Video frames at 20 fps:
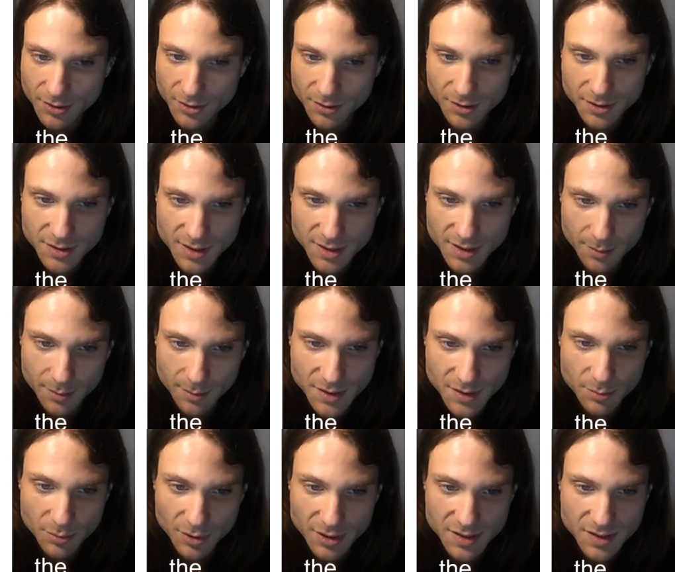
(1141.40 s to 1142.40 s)
then type this and
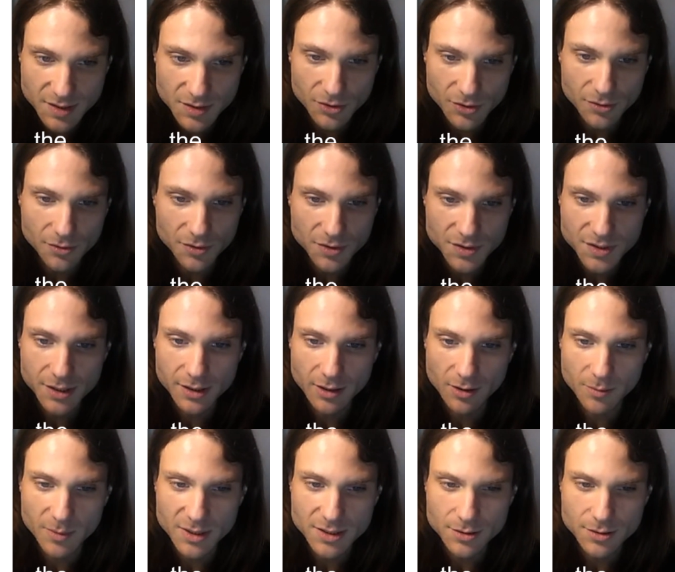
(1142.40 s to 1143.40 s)
press enter, you'll just get error
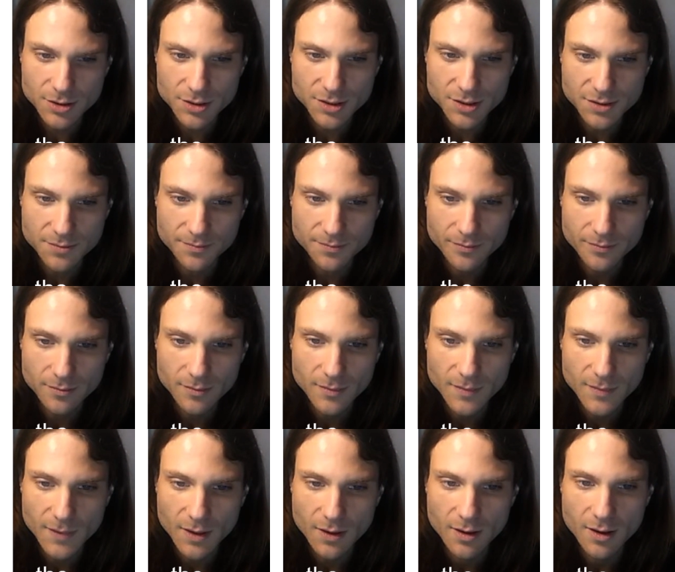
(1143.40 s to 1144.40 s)
messages.
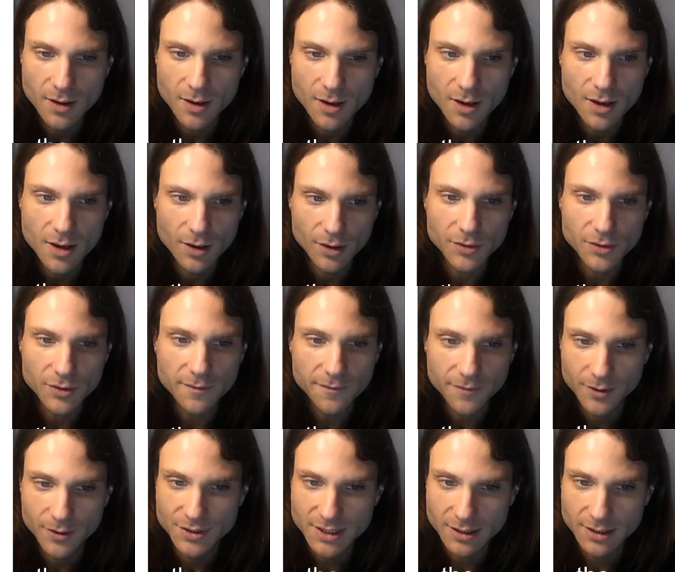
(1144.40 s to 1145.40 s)
The
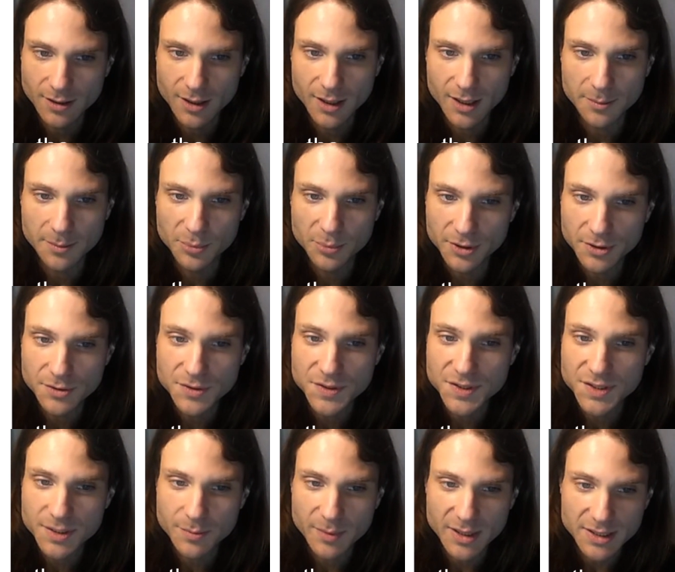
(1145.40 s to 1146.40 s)
first line produces
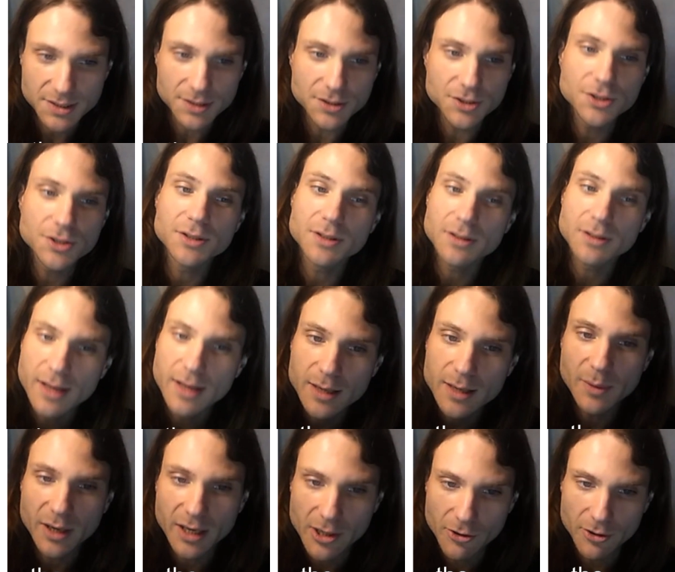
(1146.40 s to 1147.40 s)
the message name
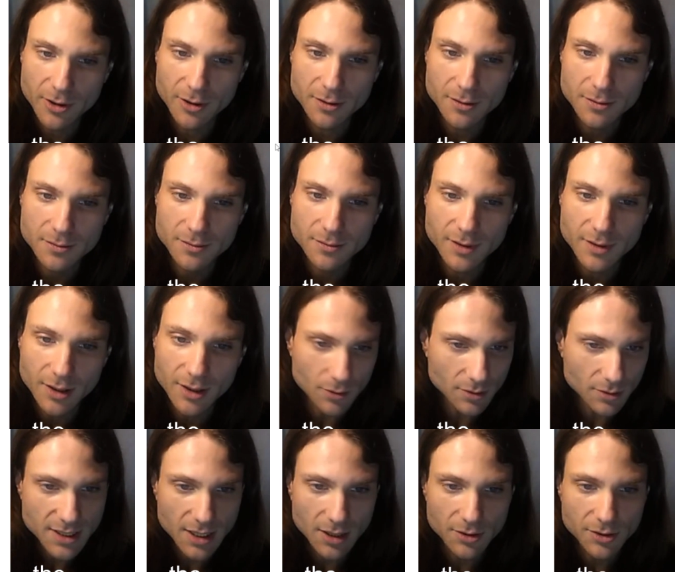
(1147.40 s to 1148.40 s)
error, and it will
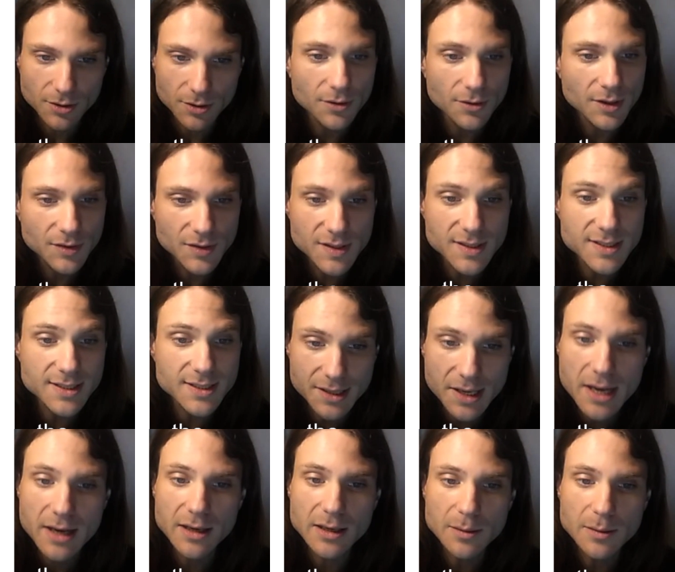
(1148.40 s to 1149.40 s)
tell you that this
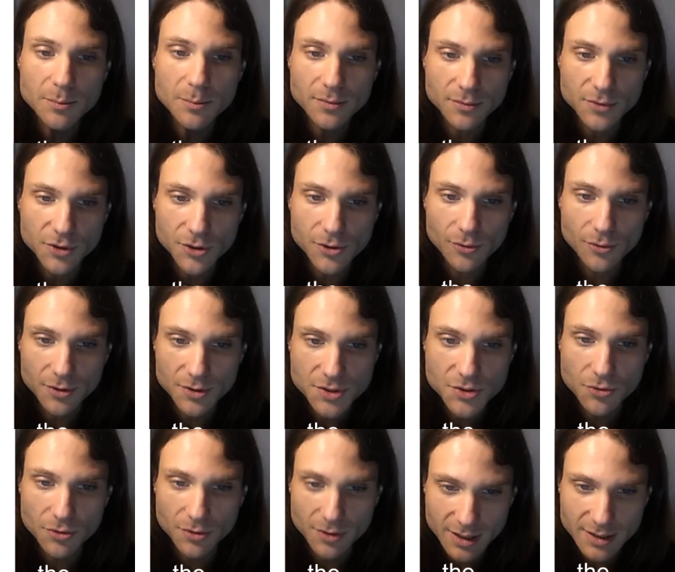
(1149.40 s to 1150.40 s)
name, new
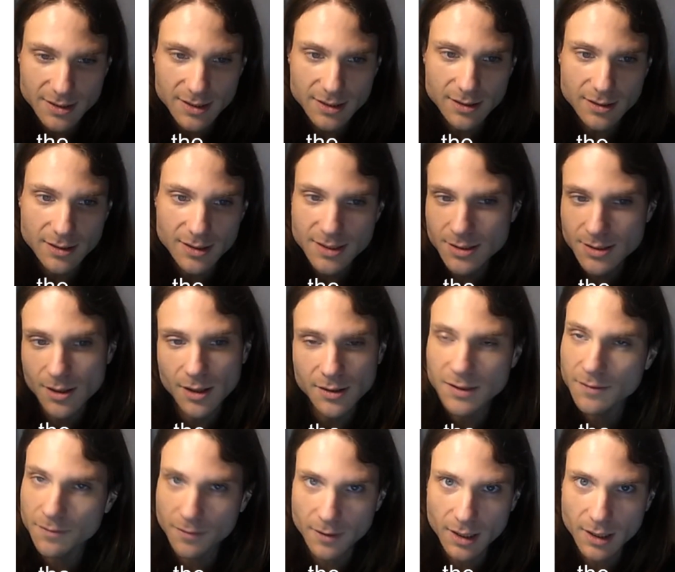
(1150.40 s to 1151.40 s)
underscore ID, is not
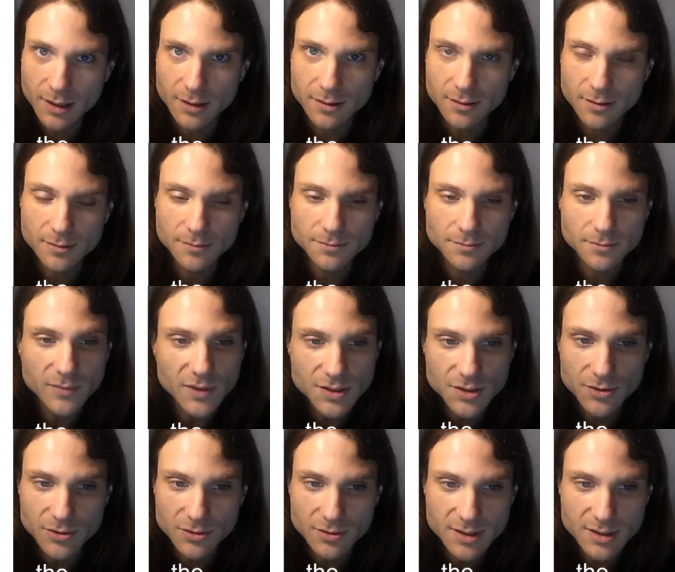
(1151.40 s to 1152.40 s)
defined. Because
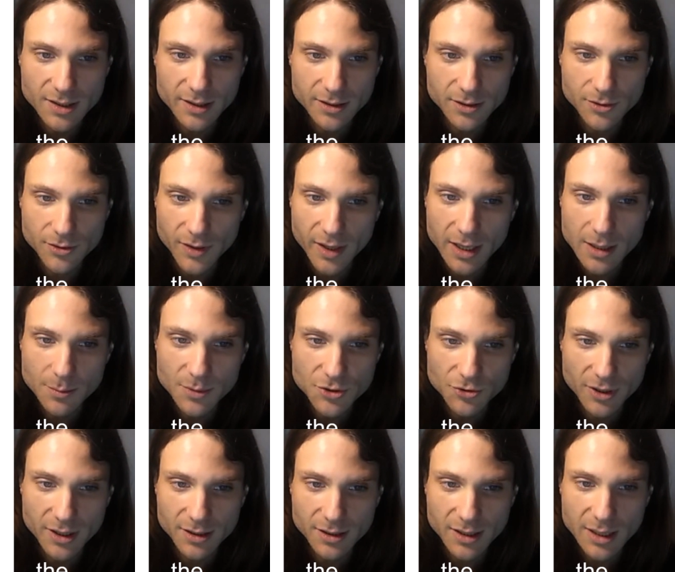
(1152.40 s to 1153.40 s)
it's like you try
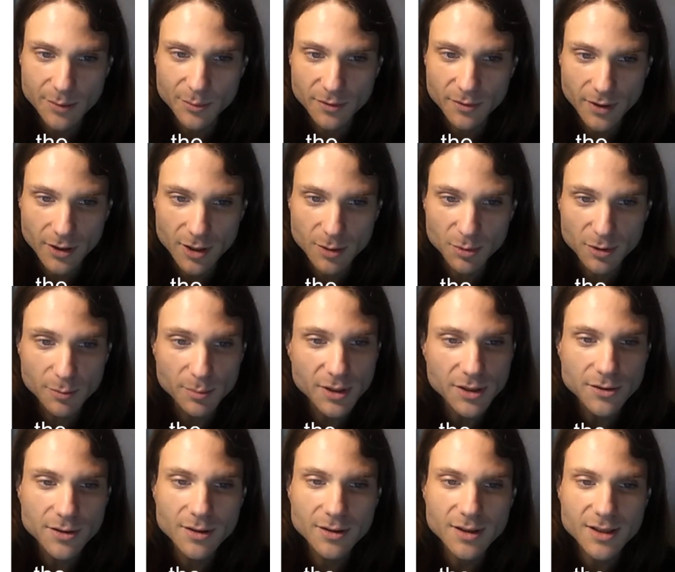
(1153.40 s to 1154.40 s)
to name a variable, but you
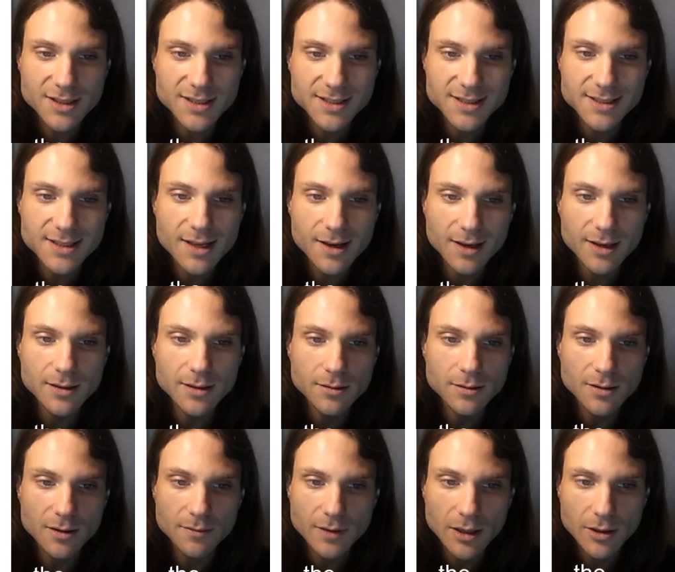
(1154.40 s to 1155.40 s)
didn't assign a
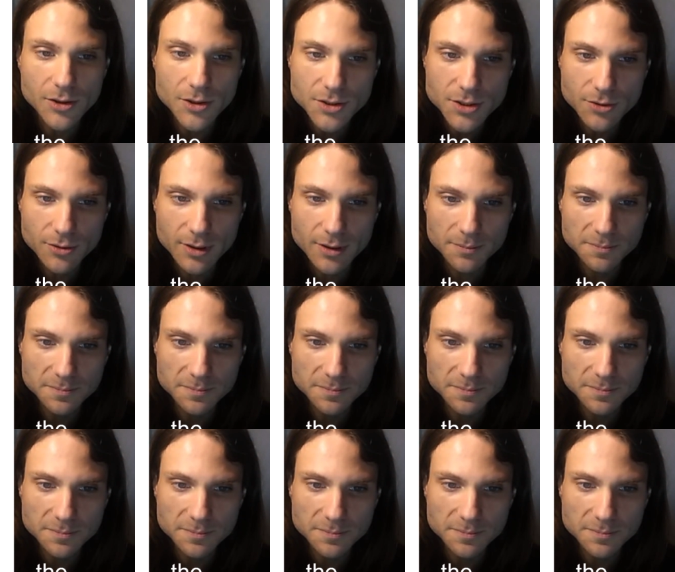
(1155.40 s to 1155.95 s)
value to it.